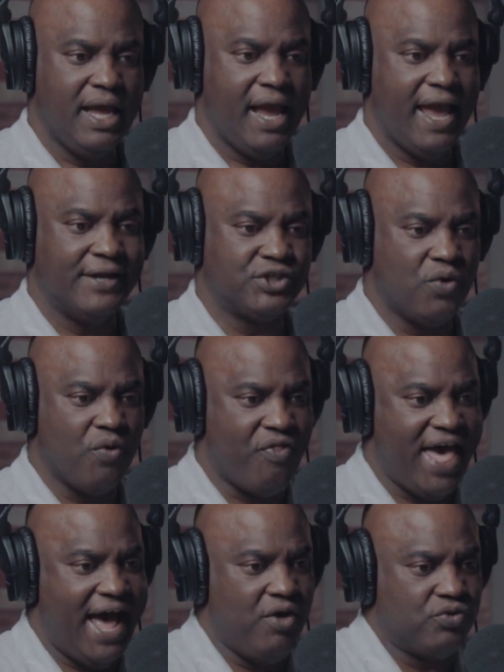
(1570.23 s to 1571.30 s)
And so
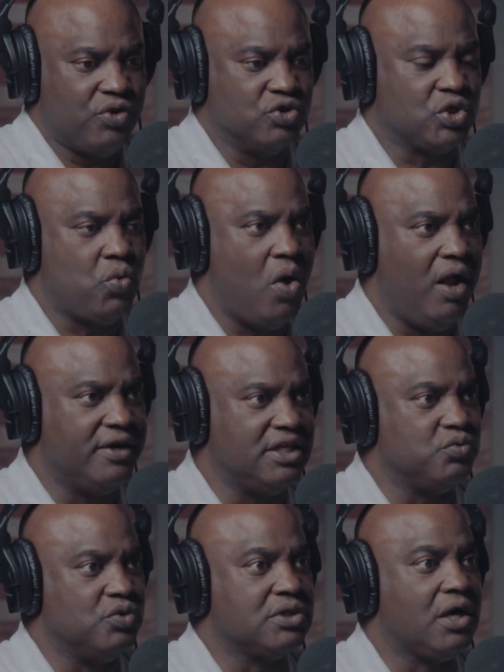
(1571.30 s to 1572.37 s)
those qualities
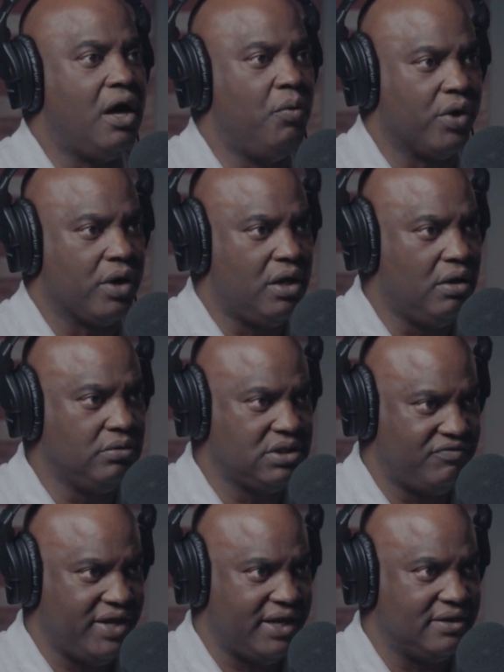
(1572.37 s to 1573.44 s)
were
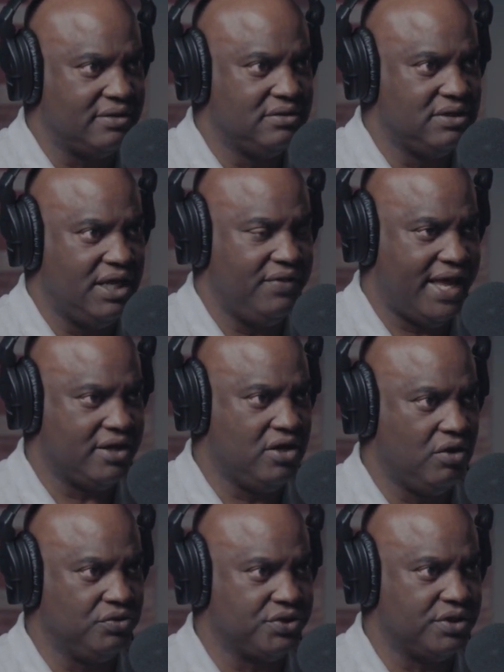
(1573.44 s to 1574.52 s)
cultivated in that
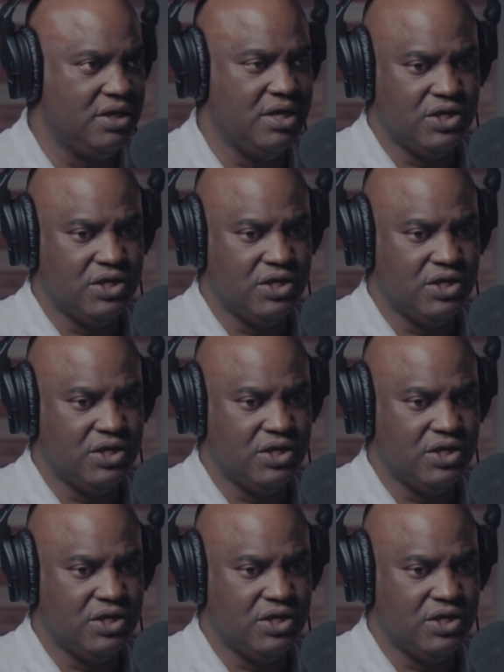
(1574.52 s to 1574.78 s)
culture.